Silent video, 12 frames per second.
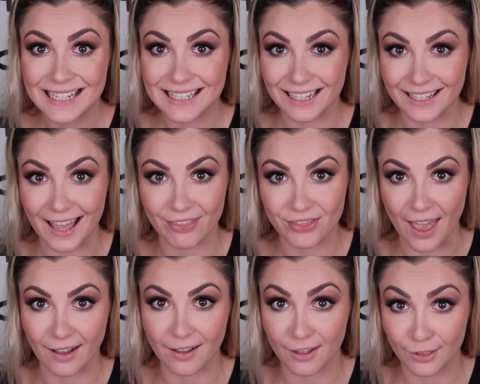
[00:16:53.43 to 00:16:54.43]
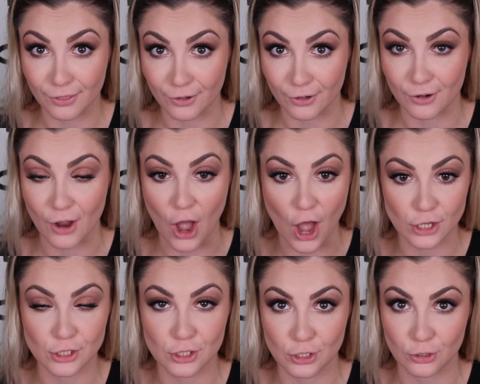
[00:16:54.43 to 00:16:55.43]
to get that color
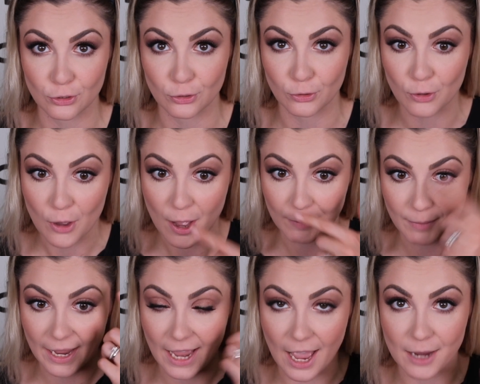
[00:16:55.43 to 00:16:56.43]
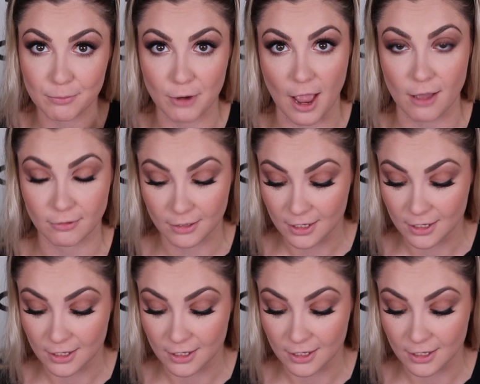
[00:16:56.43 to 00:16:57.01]
onto my eyebrow.